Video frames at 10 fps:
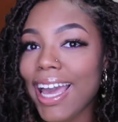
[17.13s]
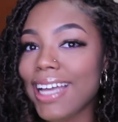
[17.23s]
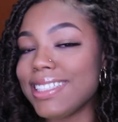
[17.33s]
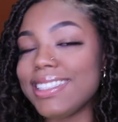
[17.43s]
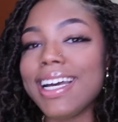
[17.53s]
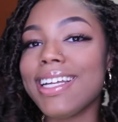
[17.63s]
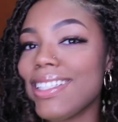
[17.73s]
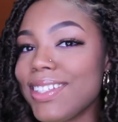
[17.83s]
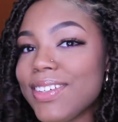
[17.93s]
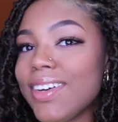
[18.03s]
I did not
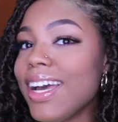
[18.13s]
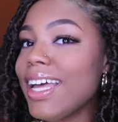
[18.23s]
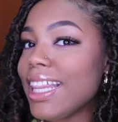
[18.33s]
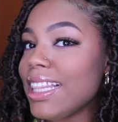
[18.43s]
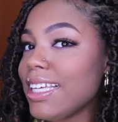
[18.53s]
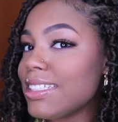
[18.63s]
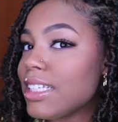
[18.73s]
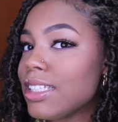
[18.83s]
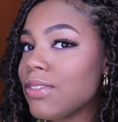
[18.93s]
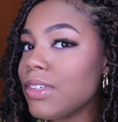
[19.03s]
do these
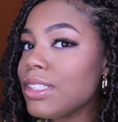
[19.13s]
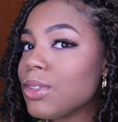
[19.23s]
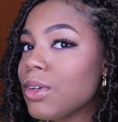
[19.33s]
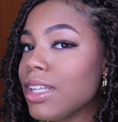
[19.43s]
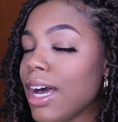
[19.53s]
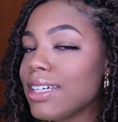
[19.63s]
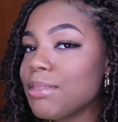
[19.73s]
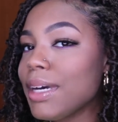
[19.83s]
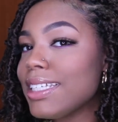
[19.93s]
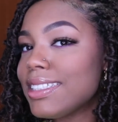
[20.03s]
individual locks
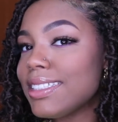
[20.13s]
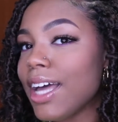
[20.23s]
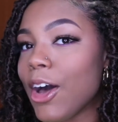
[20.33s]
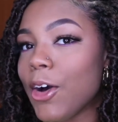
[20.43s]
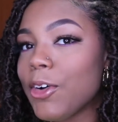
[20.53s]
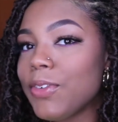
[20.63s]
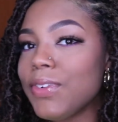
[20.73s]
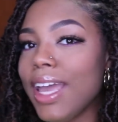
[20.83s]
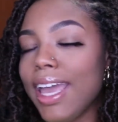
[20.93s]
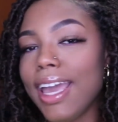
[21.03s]
myself,
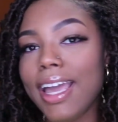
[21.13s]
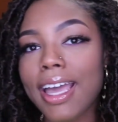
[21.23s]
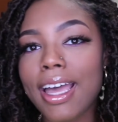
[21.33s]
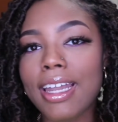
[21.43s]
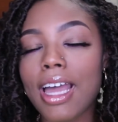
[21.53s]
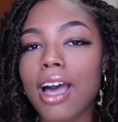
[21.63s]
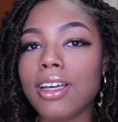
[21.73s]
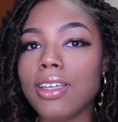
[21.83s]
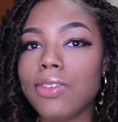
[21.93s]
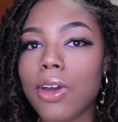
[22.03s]
and I'll
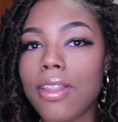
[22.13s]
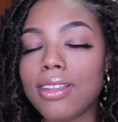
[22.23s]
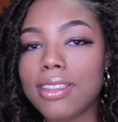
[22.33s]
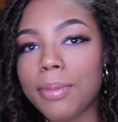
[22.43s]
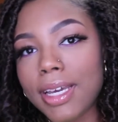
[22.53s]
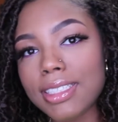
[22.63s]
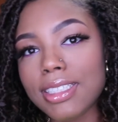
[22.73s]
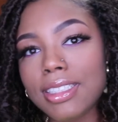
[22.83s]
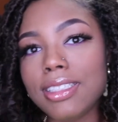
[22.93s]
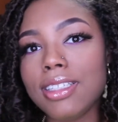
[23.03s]
give you all the specs
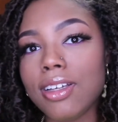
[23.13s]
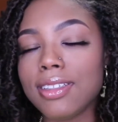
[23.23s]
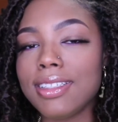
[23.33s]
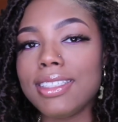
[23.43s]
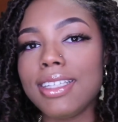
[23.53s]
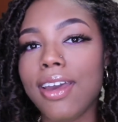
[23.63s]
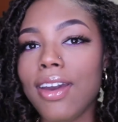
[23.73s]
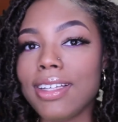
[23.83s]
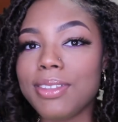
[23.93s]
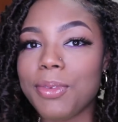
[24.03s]
and details on this hair
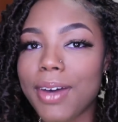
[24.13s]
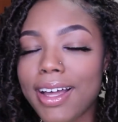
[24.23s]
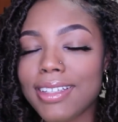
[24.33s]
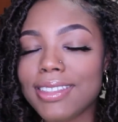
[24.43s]
as well.